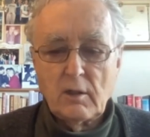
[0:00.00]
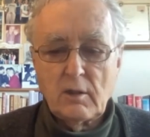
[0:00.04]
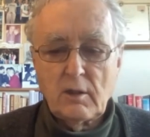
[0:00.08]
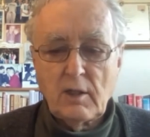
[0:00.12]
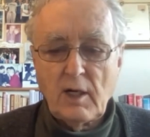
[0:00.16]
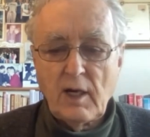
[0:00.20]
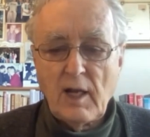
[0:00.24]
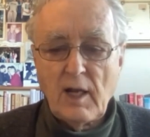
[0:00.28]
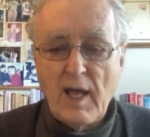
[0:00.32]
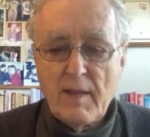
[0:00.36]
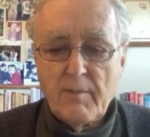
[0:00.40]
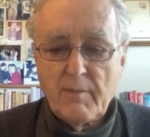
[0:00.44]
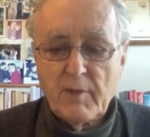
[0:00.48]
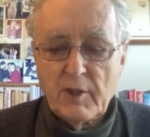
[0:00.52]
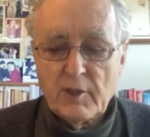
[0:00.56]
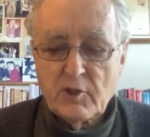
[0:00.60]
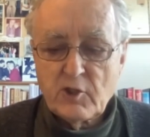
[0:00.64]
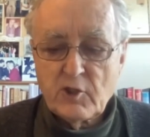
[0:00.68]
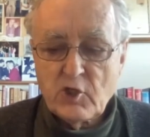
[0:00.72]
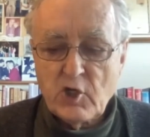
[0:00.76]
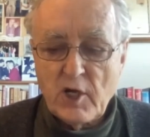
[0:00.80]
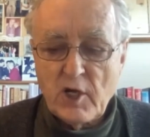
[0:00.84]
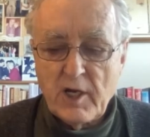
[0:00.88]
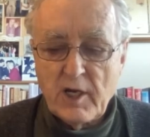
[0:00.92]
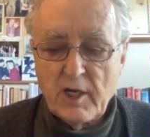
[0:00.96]
climate
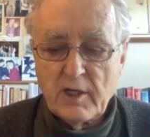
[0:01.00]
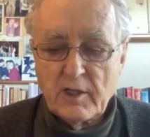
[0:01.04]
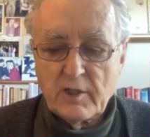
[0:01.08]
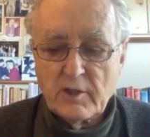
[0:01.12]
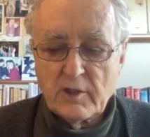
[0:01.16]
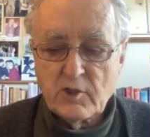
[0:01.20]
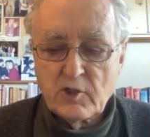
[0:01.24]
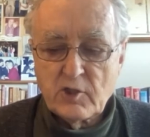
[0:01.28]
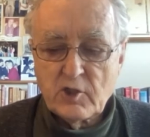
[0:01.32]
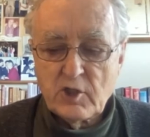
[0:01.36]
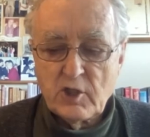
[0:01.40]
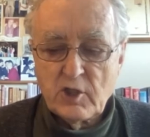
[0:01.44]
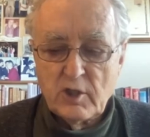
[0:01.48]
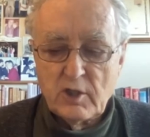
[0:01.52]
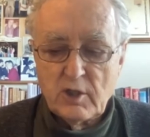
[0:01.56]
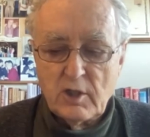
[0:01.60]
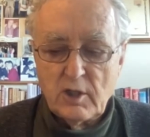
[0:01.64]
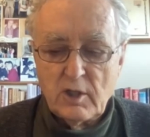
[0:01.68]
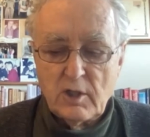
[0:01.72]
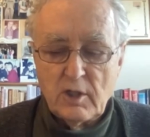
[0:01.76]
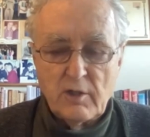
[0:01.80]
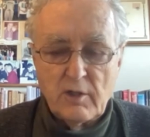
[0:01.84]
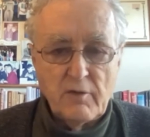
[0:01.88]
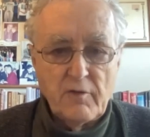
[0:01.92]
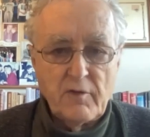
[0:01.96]
change,
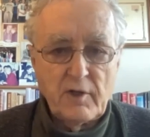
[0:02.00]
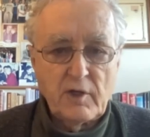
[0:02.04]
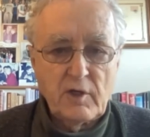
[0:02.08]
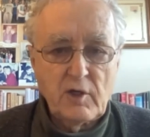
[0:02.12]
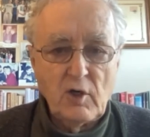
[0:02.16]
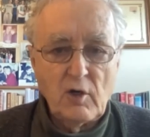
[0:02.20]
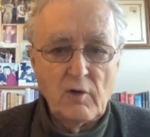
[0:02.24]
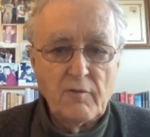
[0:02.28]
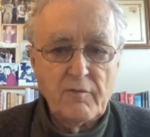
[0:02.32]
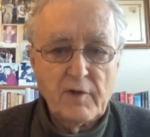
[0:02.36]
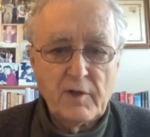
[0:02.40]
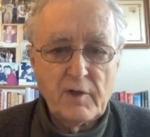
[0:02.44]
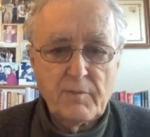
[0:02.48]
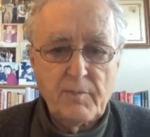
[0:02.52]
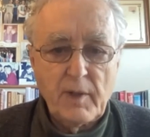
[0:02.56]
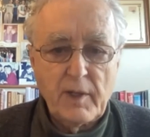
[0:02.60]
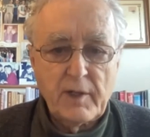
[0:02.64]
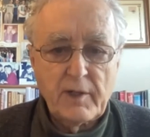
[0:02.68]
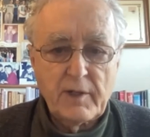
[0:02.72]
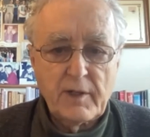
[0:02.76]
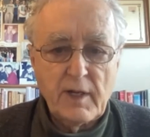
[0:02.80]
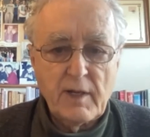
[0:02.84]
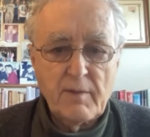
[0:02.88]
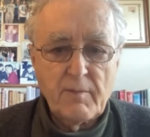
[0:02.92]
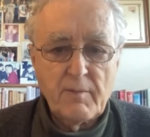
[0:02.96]
the COVID
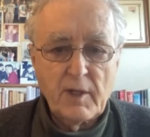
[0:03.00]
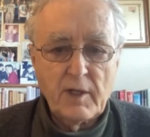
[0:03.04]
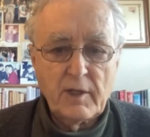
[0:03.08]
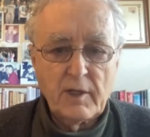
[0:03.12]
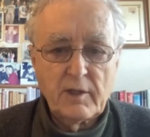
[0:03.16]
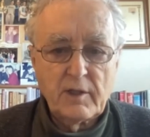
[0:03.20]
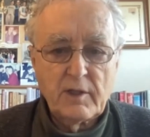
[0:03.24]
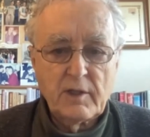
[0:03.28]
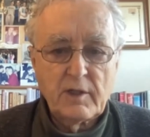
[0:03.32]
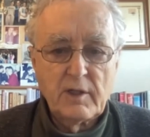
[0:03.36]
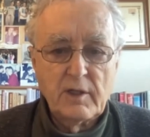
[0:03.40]
pandemic,